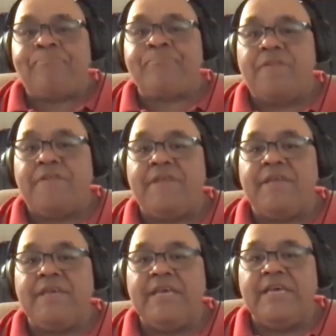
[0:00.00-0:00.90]
I
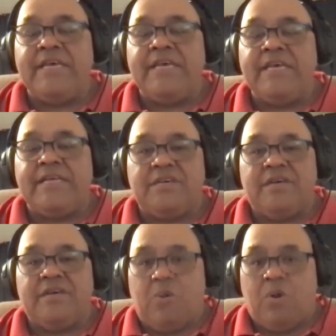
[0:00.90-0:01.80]
think it's
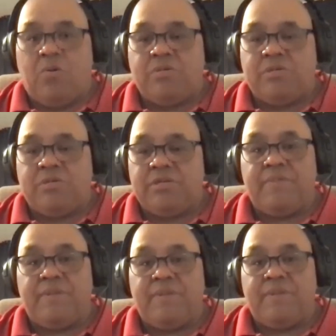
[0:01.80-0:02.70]
a quote
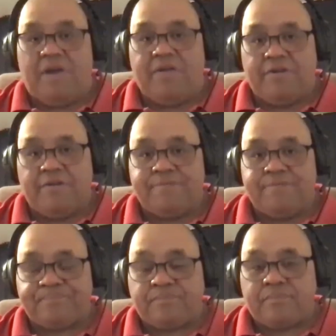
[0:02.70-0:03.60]
from my father.
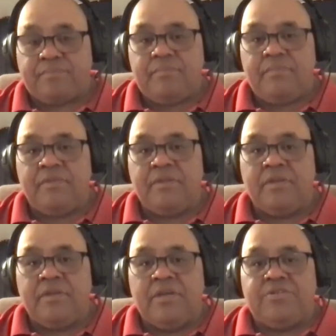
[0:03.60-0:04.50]

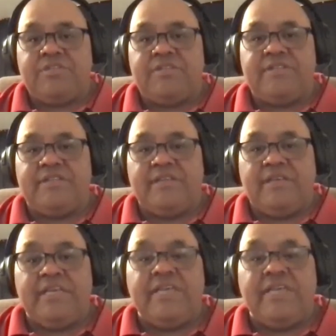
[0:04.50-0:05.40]
He said, "The
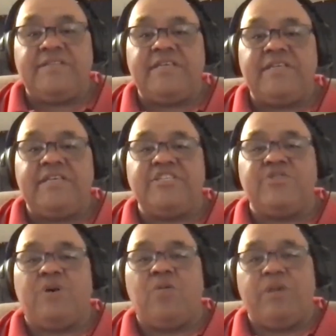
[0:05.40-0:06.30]
easy
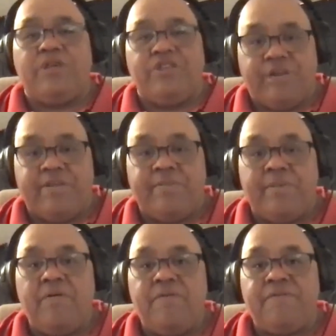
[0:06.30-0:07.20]
is what we dream
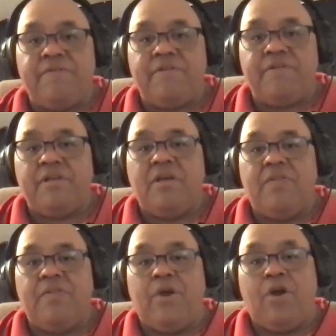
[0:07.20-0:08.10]
of.
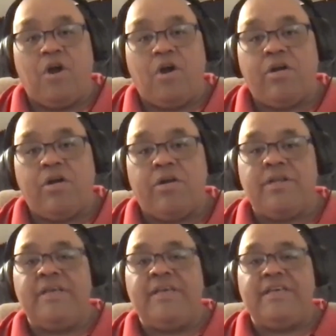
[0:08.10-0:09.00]
The
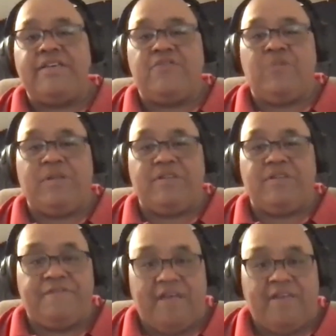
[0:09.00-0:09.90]
hard is what
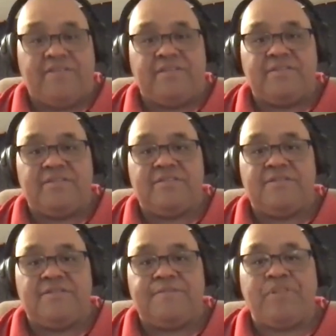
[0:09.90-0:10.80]
defines us."
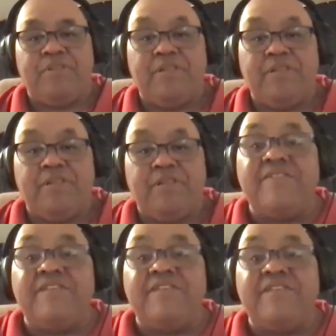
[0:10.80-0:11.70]
The
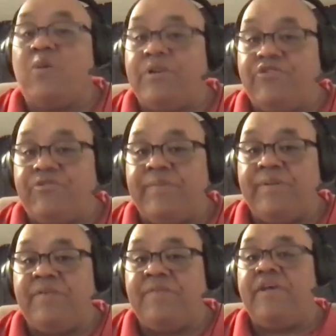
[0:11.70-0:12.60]
easy is what we
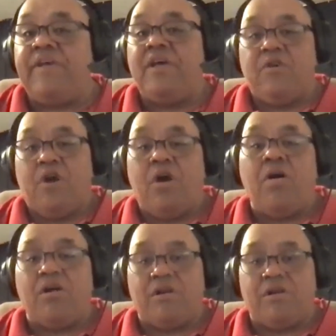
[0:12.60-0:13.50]
dream of. The
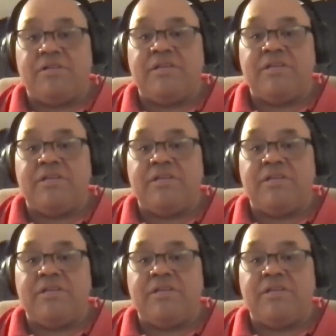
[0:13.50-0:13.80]
hard